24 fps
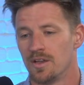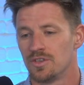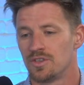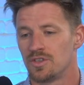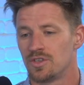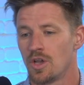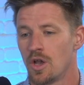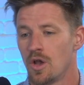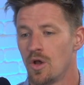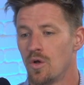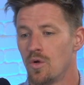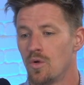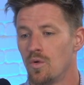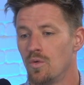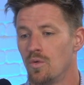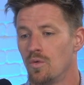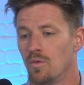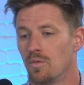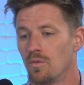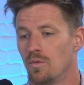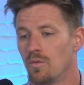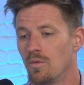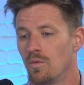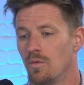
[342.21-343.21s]
So
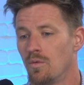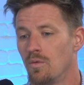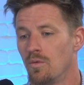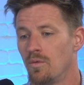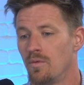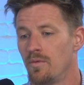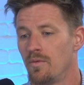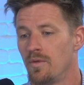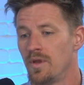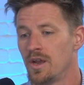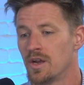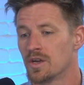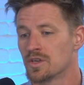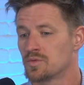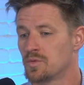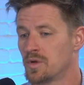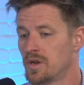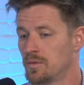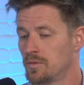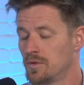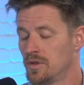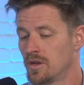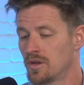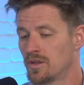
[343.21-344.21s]
here's
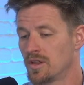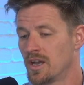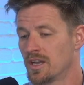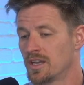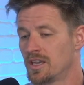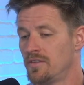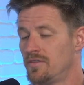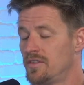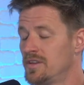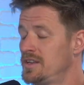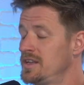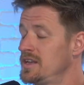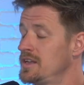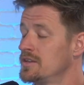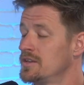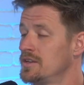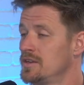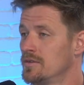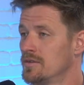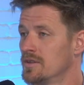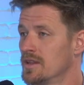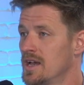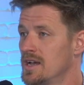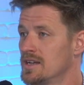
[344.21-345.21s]
what it would look like if you didn't
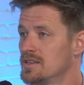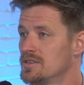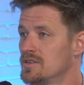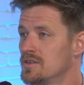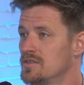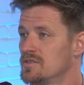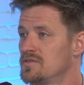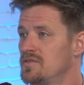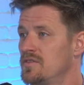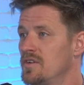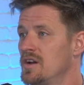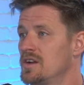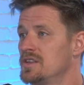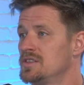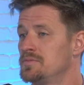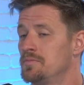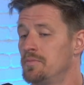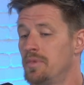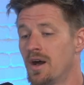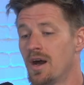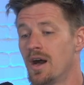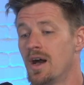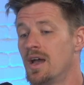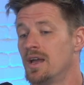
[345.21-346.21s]
utilize those funds.
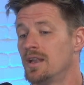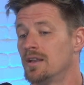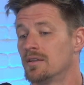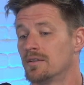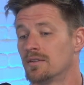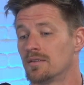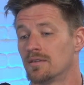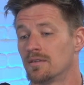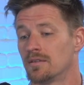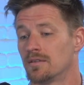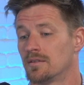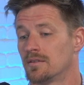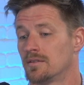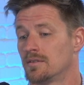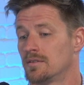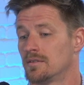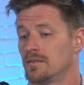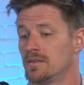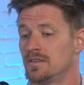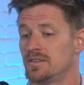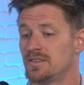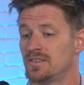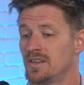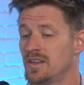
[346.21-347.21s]
But
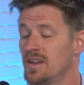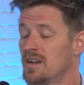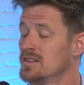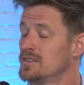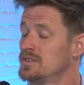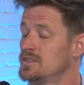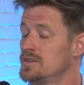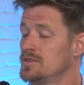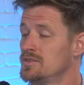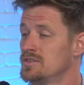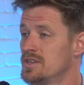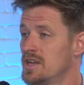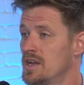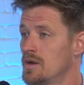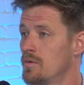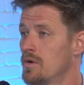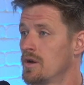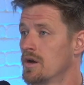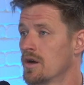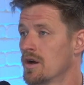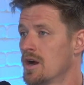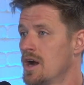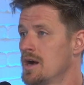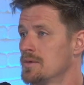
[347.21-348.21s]
let's see on Tuesday
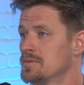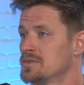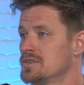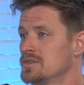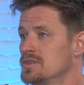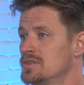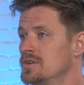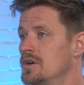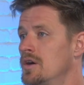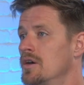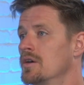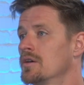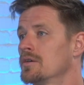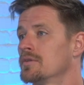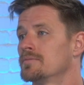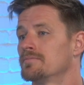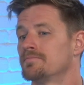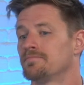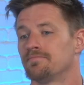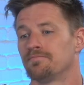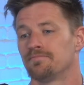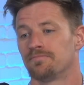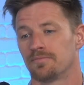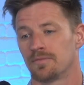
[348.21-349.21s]
what our options are.
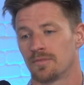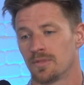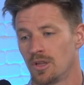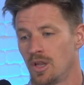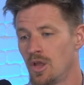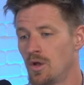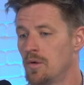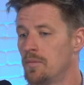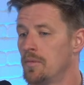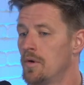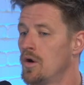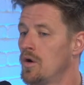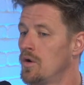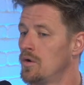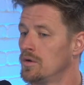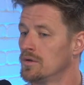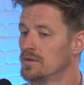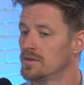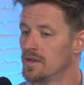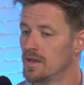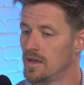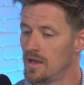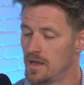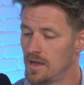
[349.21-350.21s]
Lo and
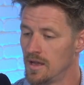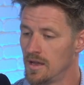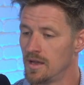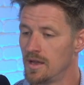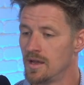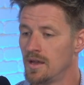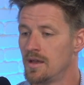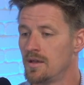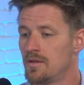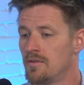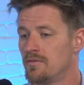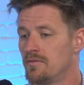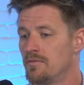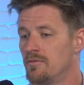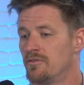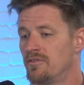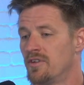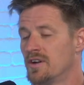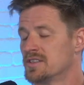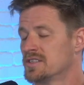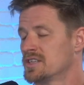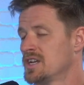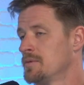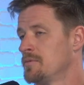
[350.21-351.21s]
behold,
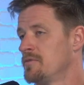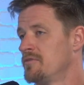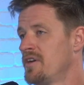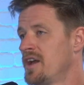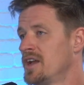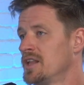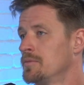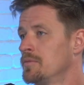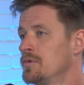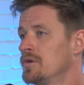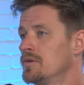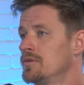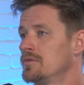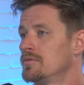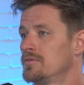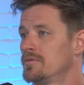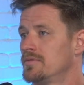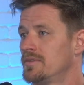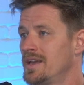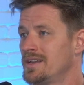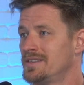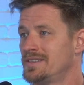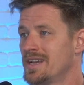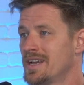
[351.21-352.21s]
funds come available.
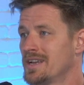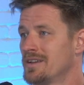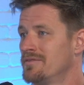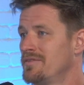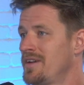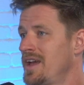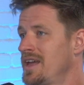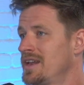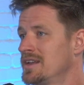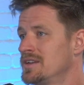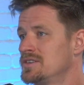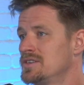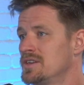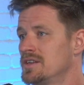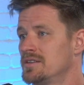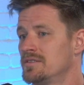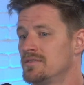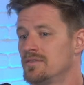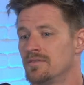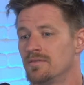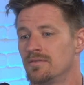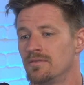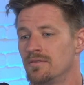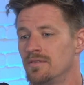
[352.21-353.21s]
They take advantage at,
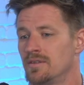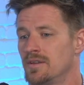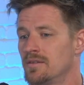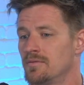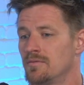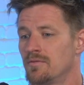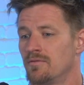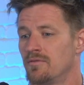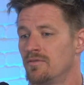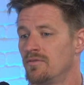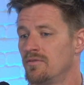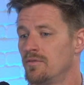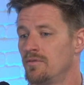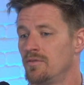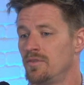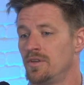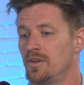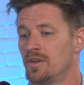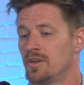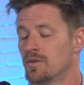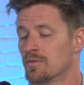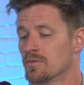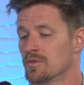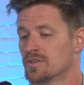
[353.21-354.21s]

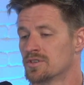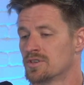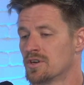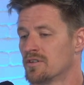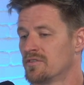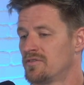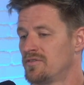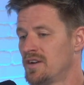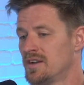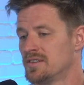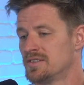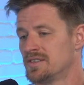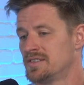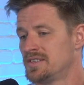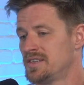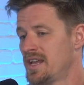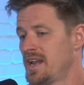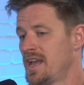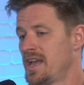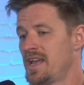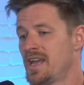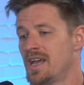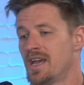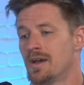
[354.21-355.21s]
you could reserve funds at
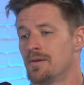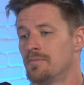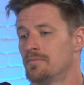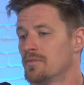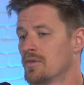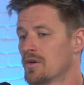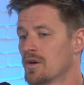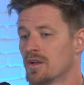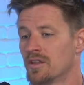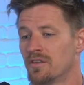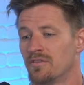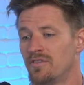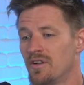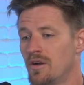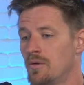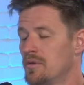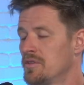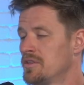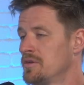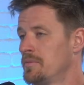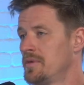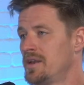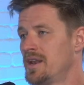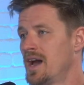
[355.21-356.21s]
10 a.m. We're on the phone
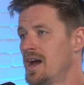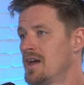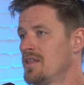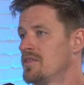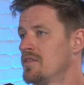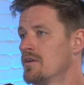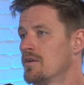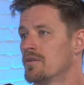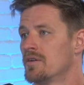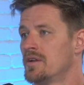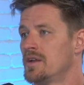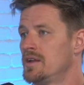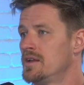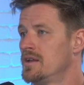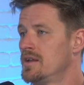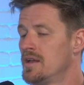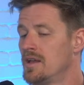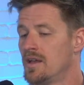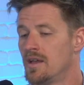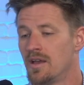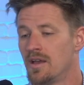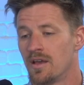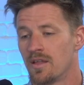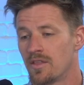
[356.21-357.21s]
with them at 9:30.
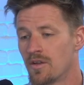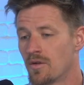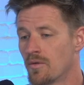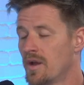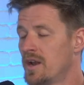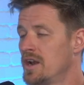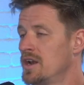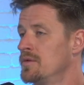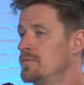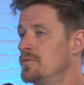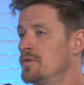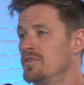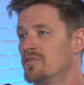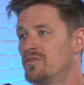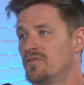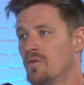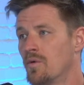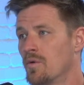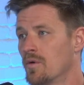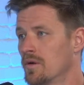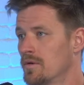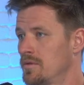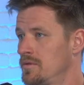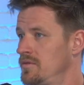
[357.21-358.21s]
They're ready to move
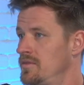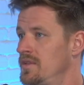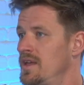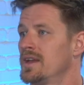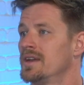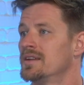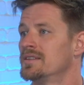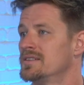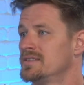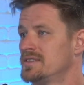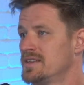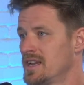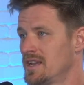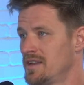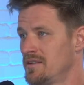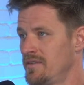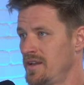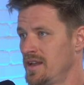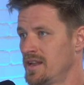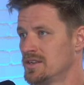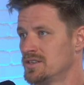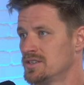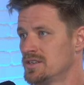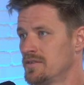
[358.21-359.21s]
forward. They get to take
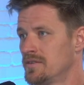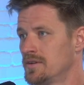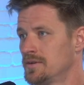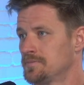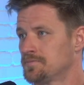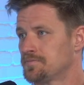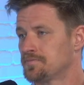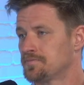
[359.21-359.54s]
advantage of it.